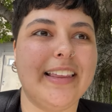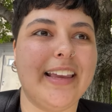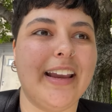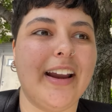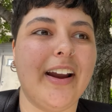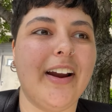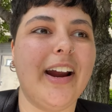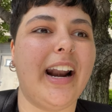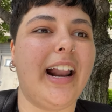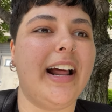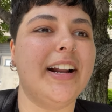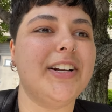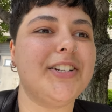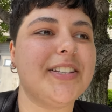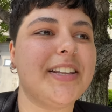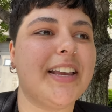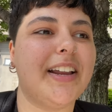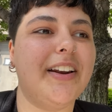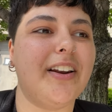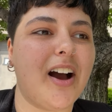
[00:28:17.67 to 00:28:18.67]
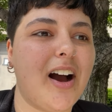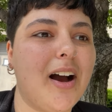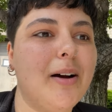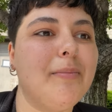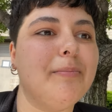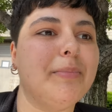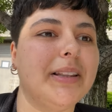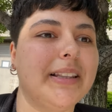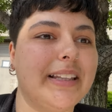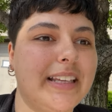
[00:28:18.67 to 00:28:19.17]
of the year, and I just
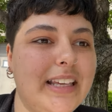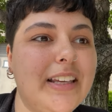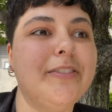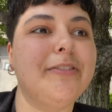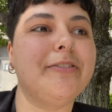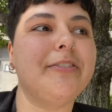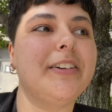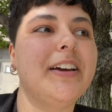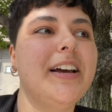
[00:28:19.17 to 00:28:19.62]
cannot believe